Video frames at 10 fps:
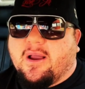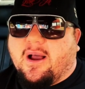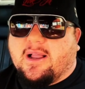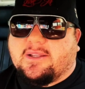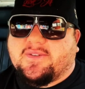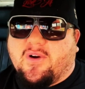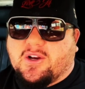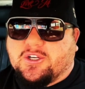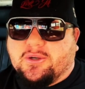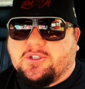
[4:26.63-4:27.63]
As far
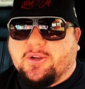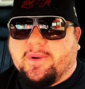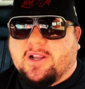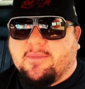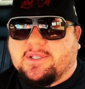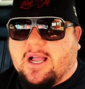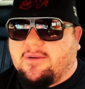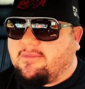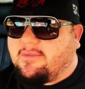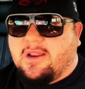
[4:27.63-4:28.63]
as YouTube, he comes
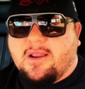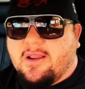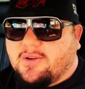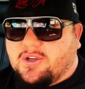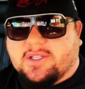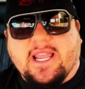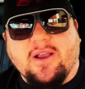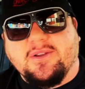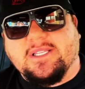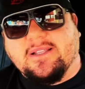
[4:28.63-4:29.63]
out and just
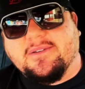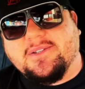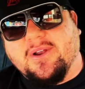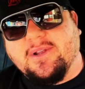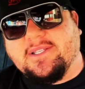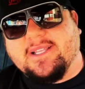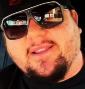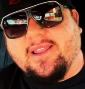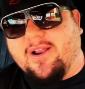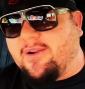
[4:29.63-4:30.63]
kills it. So he's
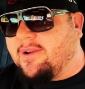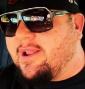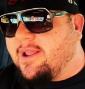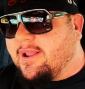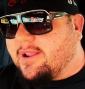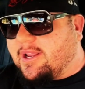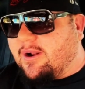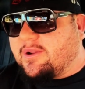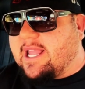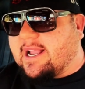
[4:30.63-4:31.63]
sitting there, you
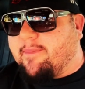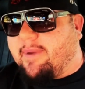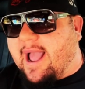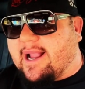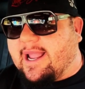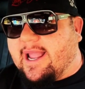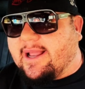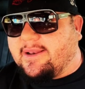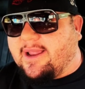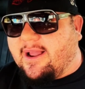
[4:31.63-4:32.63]
know, kicking back
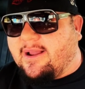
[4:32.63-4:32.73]
and